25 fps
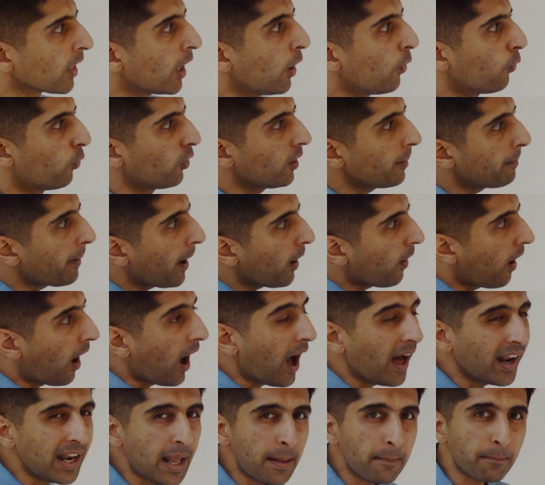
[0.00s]
What about
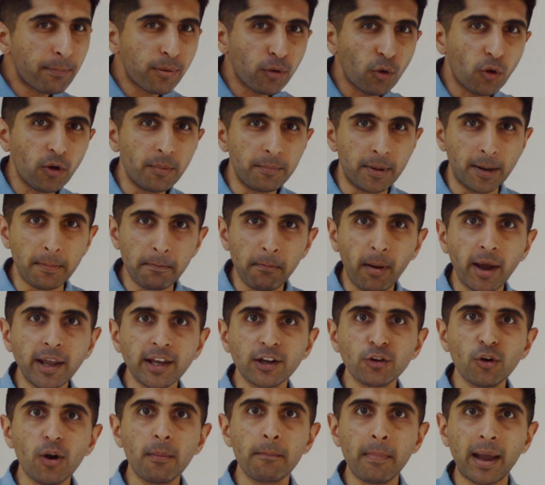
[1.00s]
unemployment,
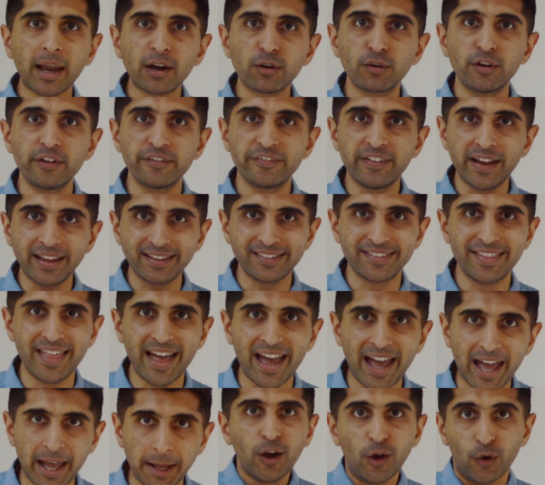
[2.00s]
micro and macro effects
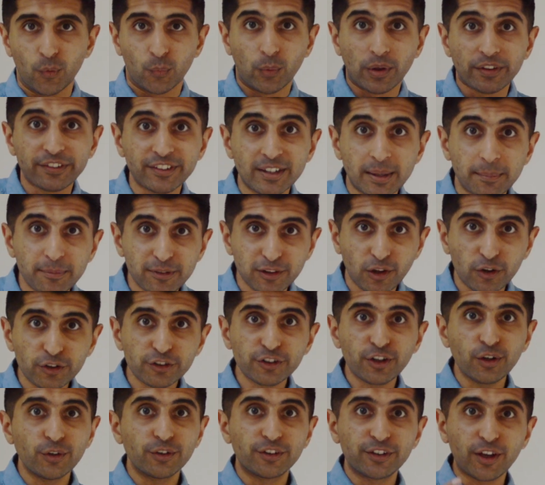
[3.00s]
there? Well, seems
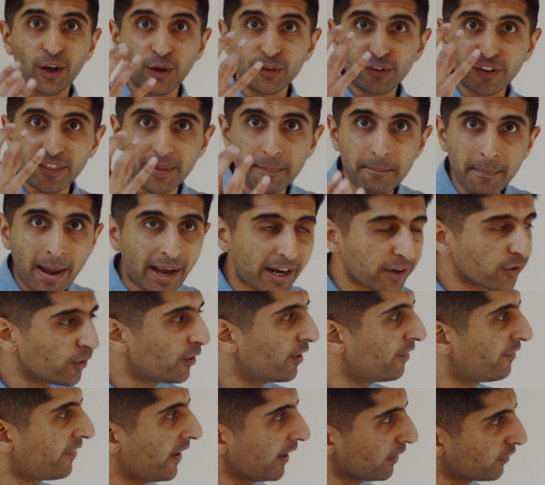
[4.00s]
logical to go to the macro
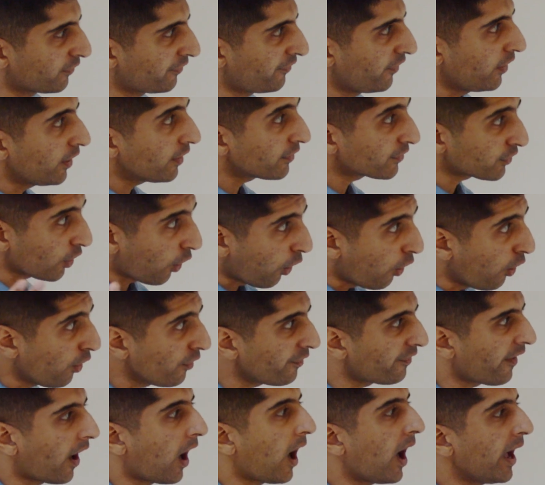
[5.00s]
effects first
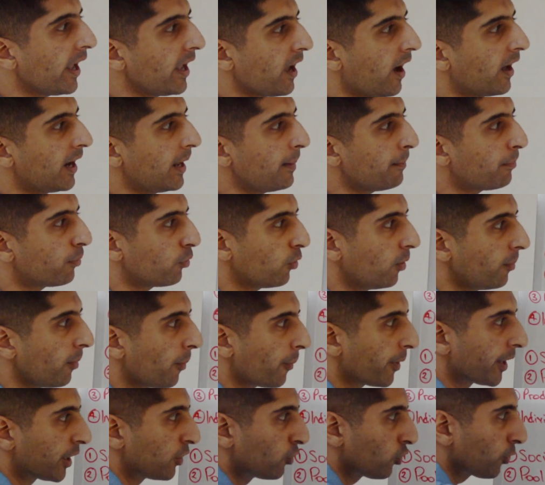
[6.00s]
of high unemployment.
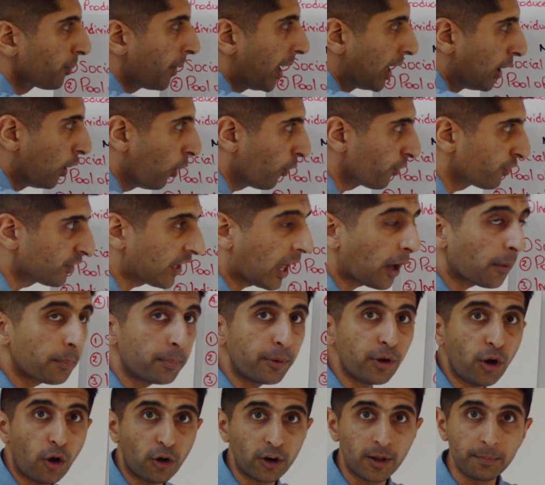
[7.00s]
We can talk about lost
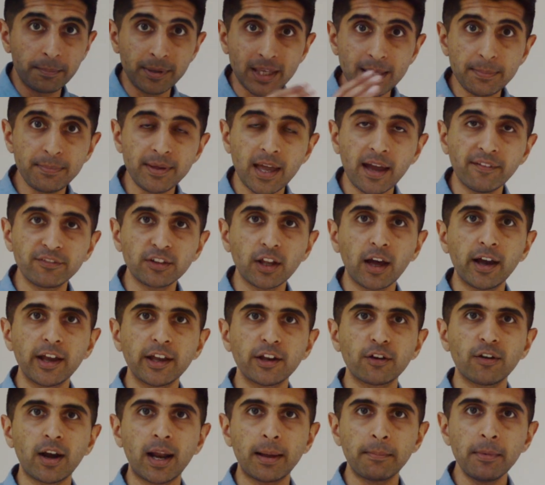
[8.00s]
output on a PPF
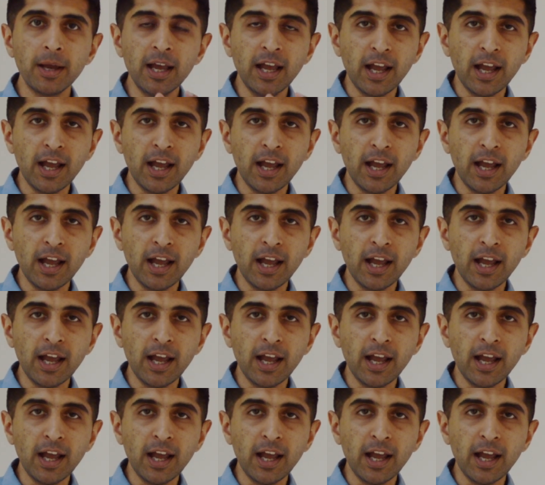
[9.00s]
diagram.